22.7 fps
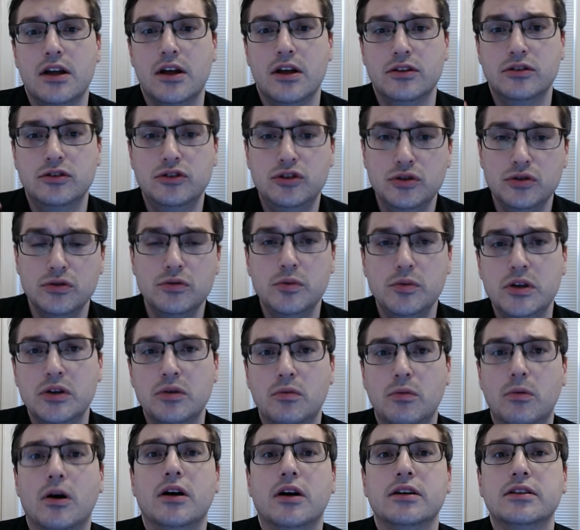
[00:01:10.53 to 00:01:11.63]
do we
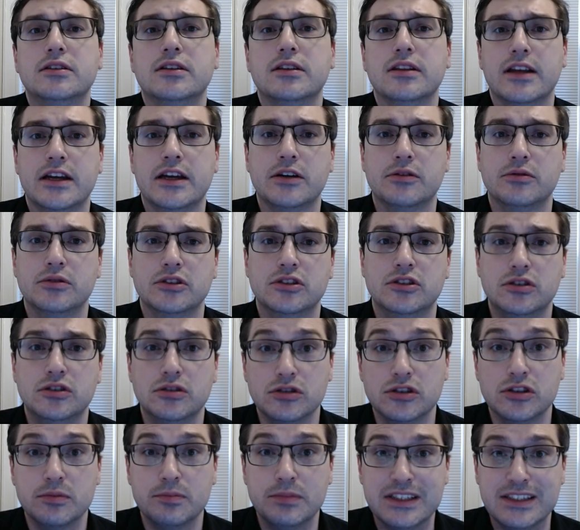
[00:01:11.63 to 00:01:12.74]
want language to
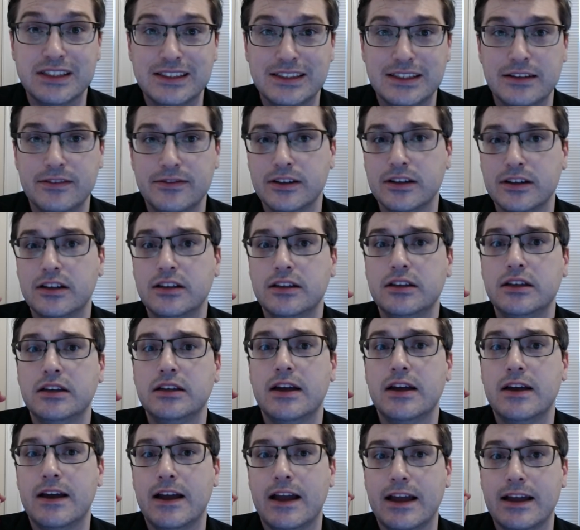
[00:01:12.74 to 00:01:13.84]
specifically
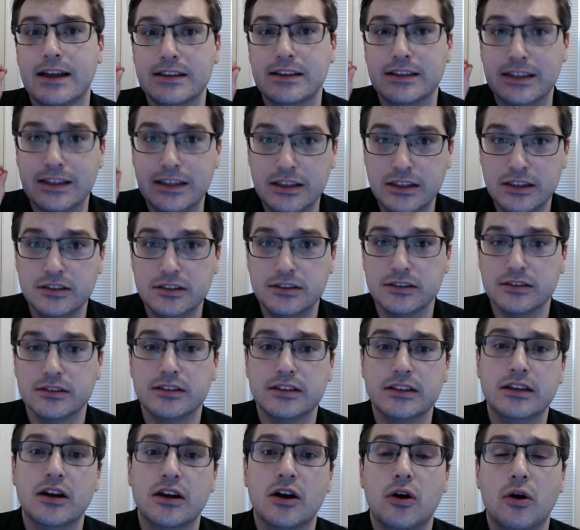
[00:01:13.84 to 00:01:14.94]
and easily
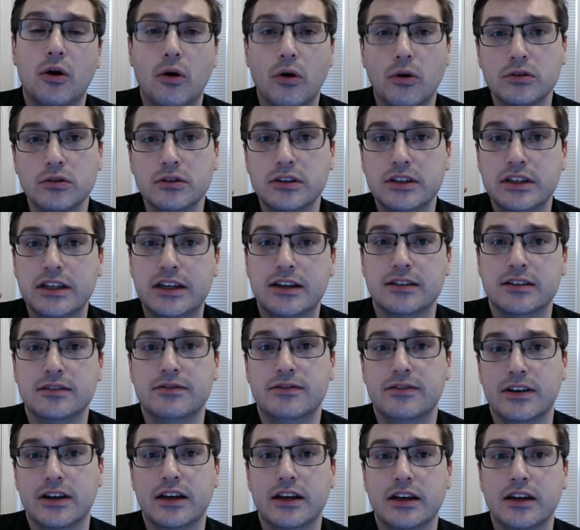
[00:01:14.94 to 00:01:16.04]
only
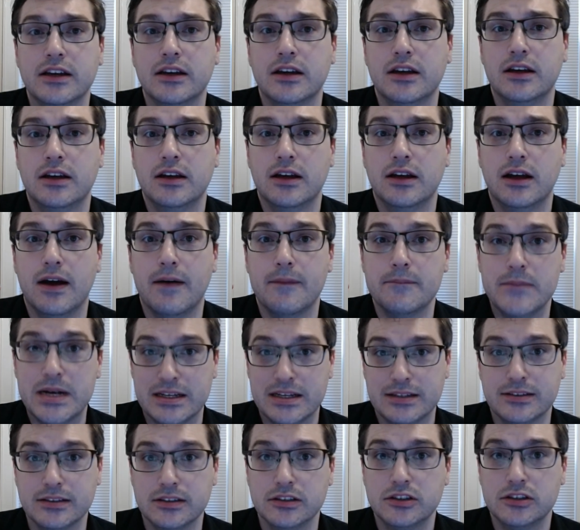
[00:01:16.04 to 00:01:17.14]
convey a
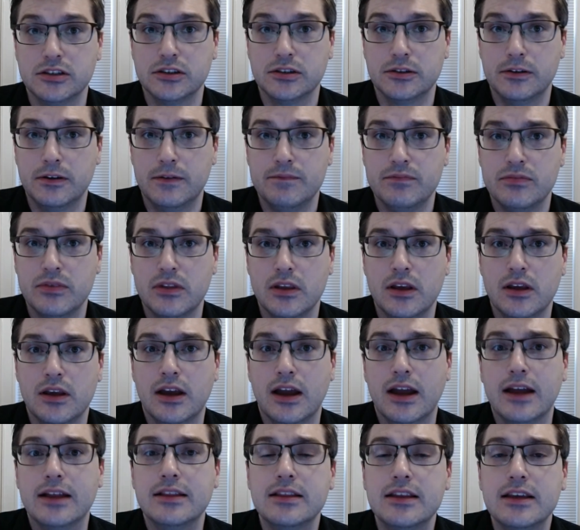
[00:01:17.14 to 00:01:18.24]
message?
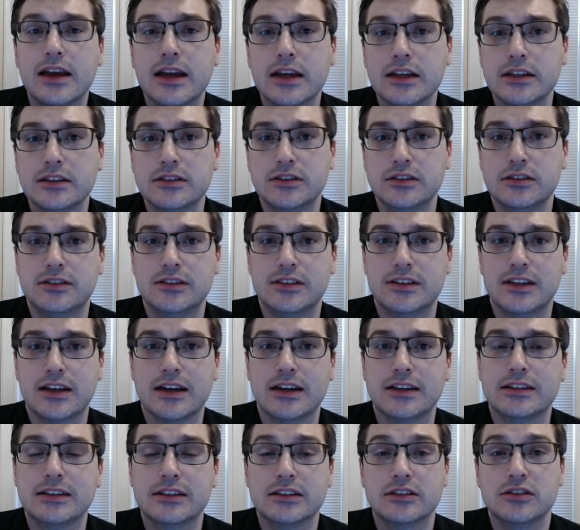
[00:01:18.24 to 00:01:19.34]
And the answer to that
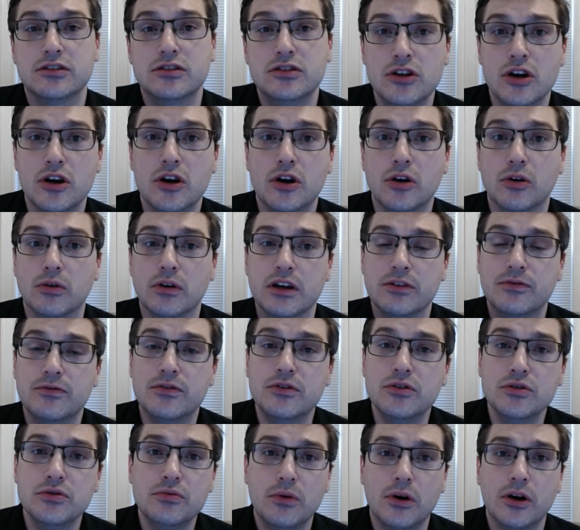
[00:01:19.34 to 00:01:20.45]
is no. If you
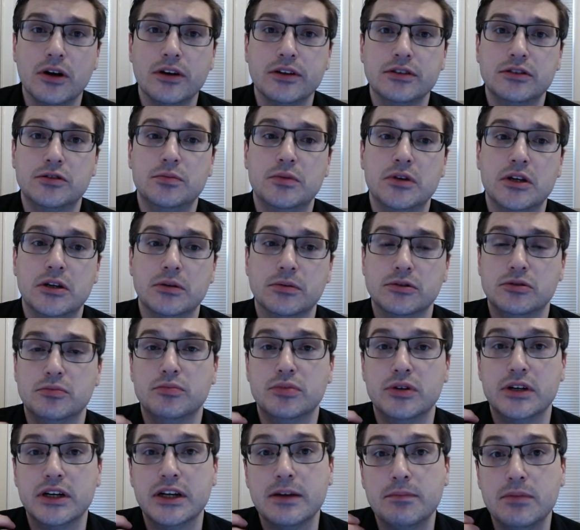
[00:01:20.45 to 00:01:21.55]
want to be able to
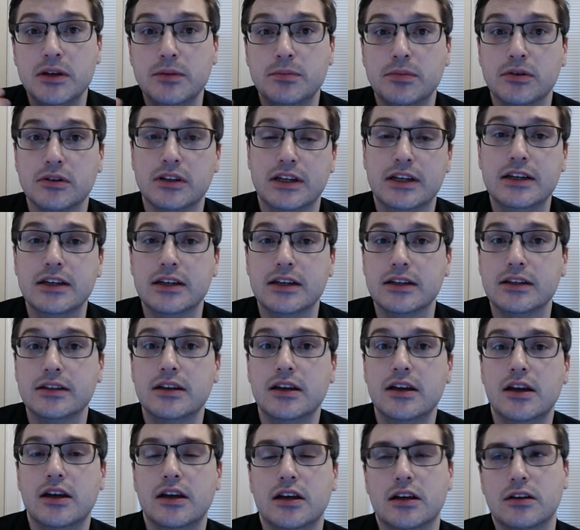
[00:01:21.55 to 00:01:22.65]
bring people in,
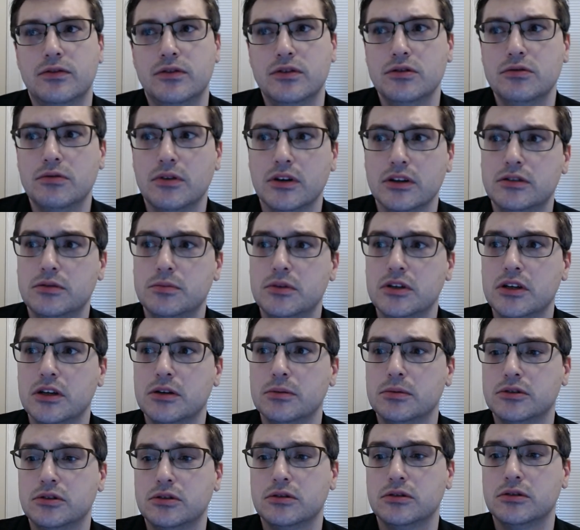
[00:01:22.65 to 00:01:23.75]
if you want to be able
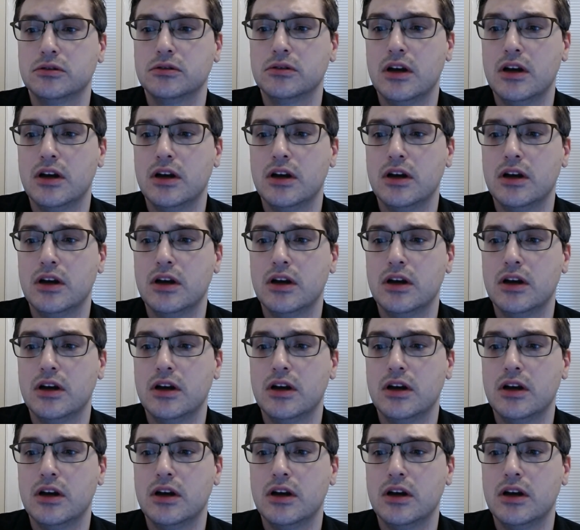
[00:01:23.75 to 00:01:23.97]
to